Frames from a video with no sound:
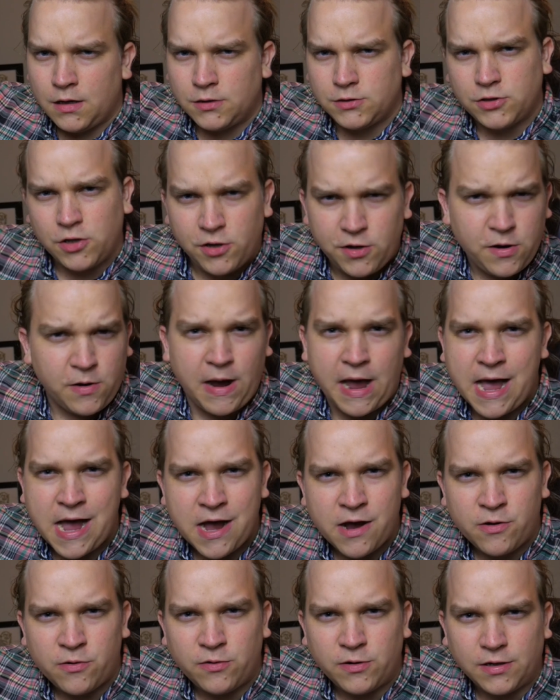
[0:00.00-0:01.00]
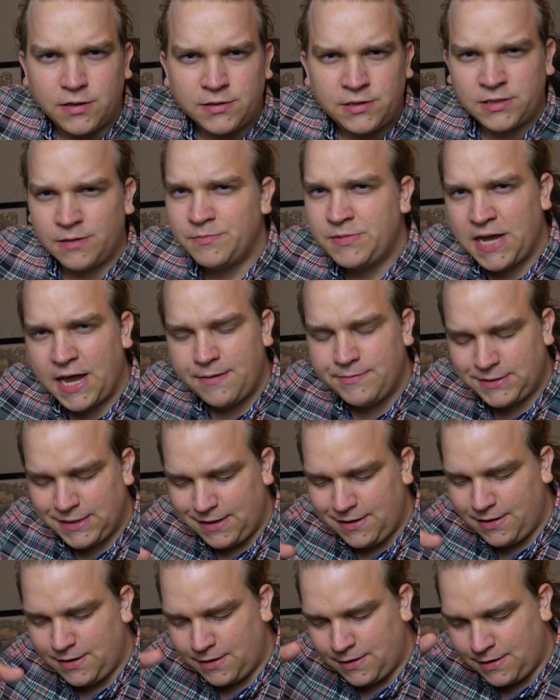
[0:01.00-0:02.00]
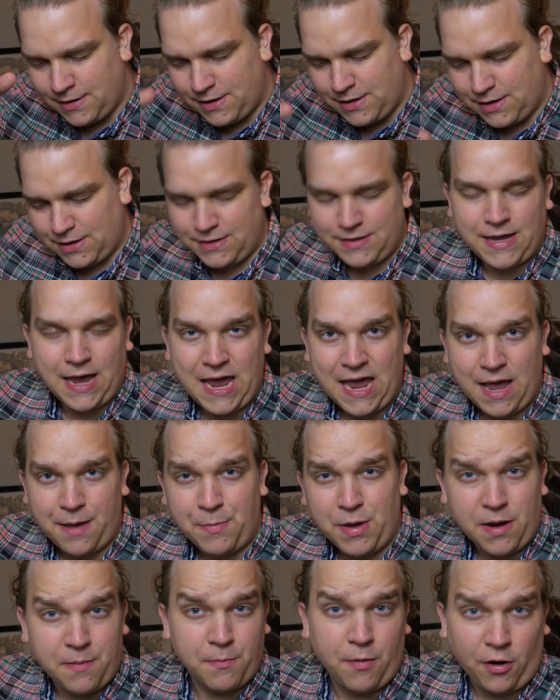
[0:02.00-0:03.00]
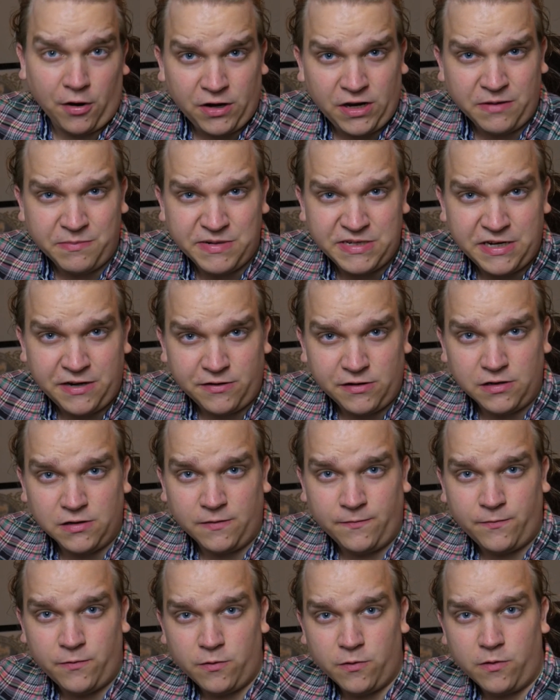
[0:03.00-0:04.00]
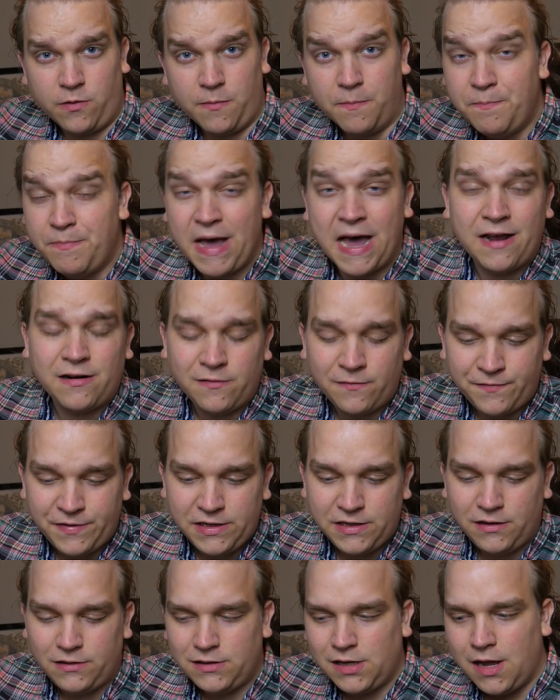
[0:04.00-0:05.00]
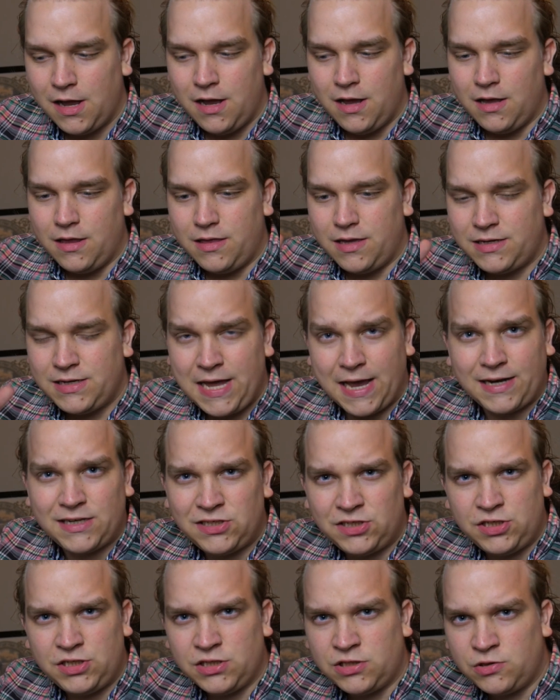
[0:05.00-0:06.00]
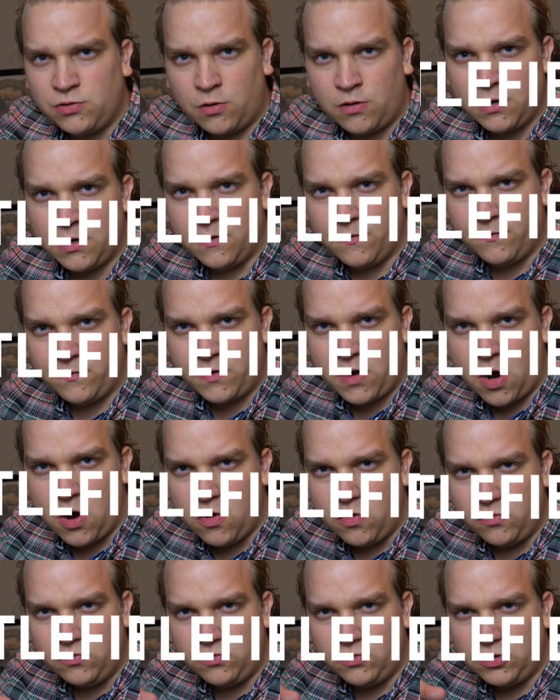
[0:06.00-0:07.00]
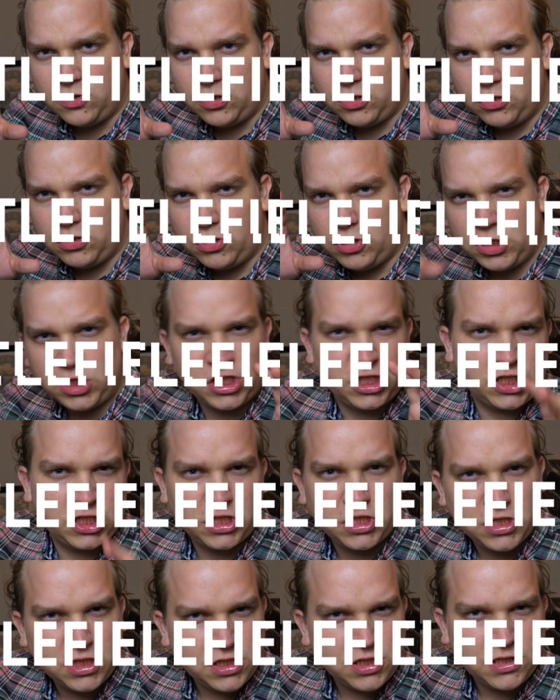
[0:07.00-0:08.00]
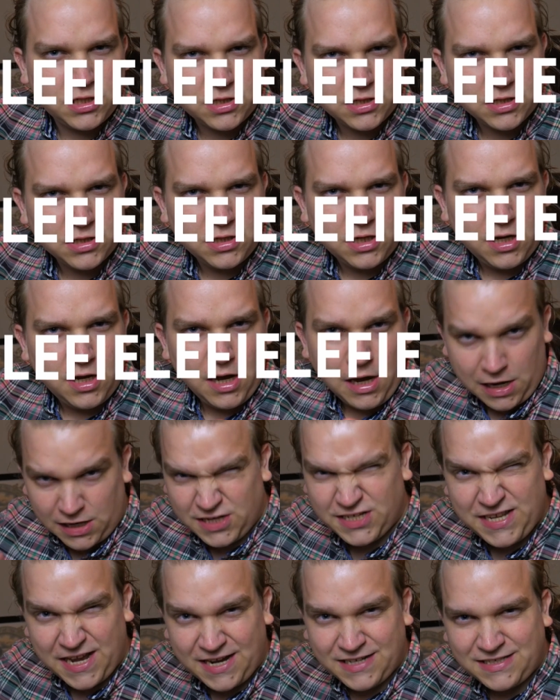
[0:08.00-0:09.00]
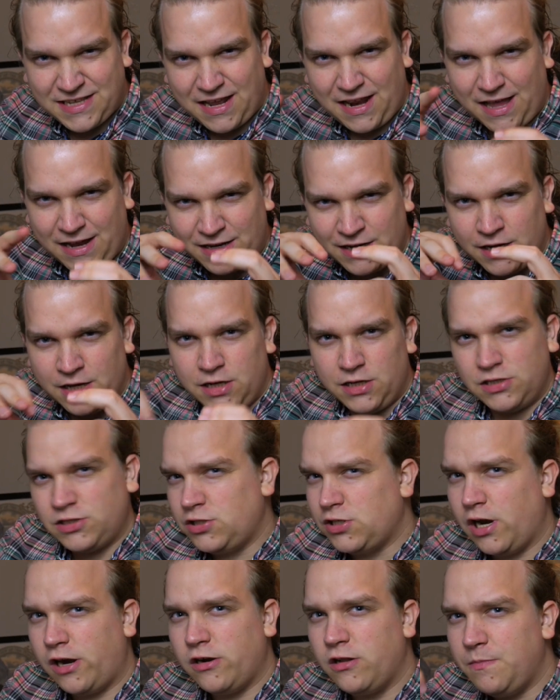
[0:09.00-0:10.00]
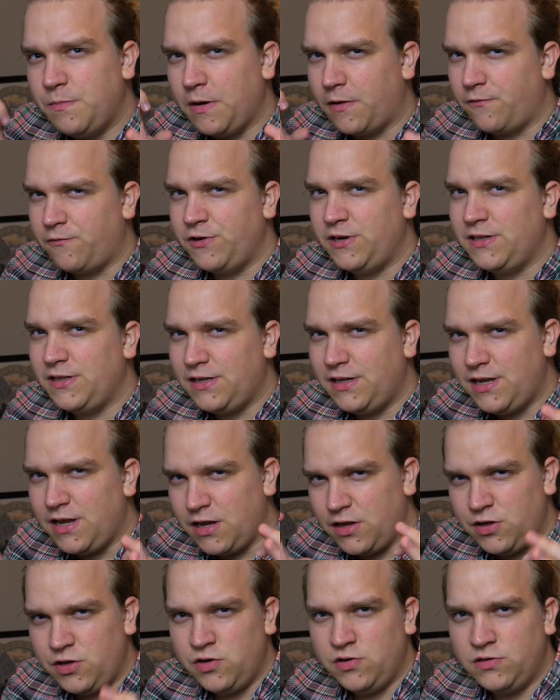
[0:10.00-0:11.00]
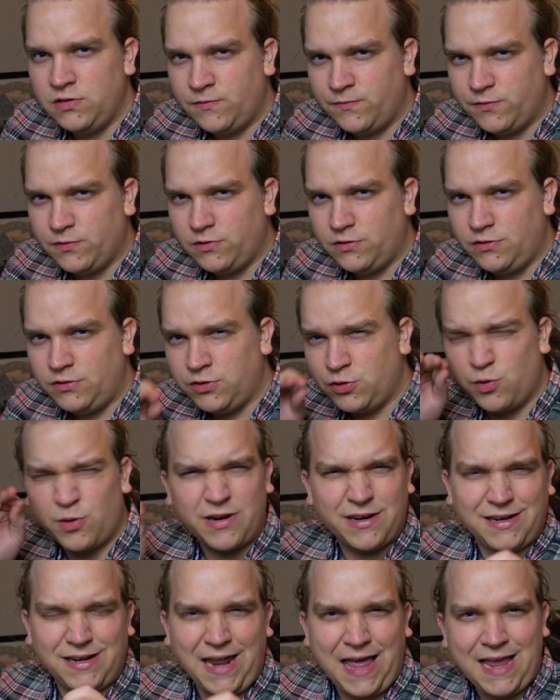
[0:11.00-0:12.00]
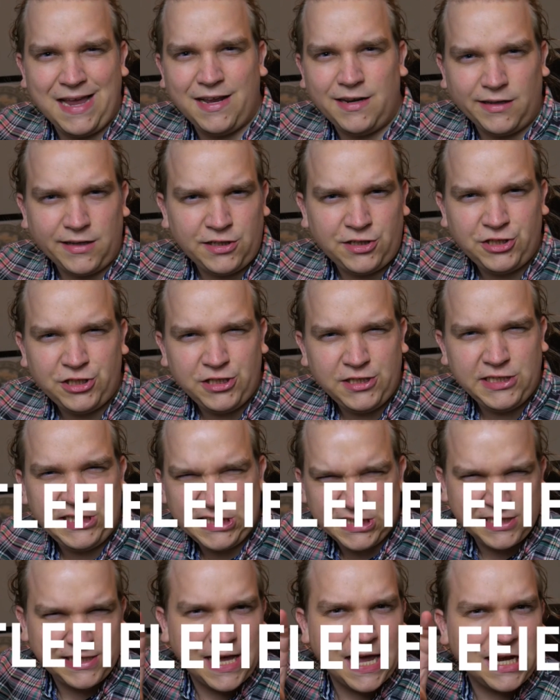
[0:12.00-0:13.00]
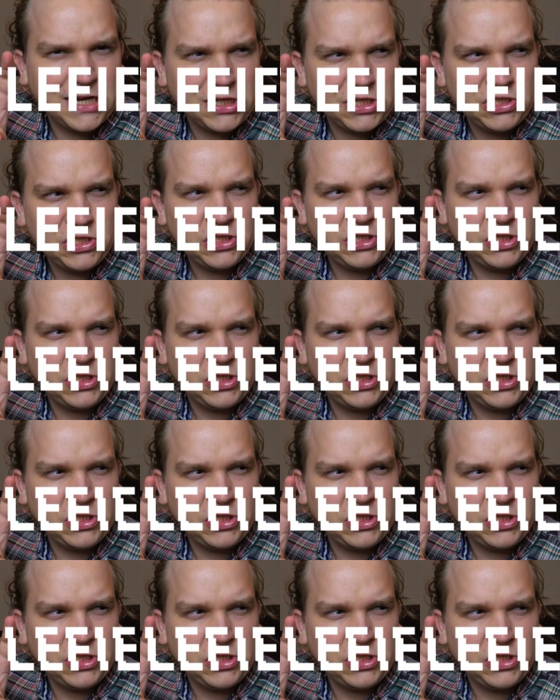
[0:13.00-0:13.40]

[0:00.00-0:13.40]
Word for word: So you know how sometimes in the game and marketing material for Battlefield, the text just sort of goes. It just has that like subtle but really useful, sort of light glitchy, just that.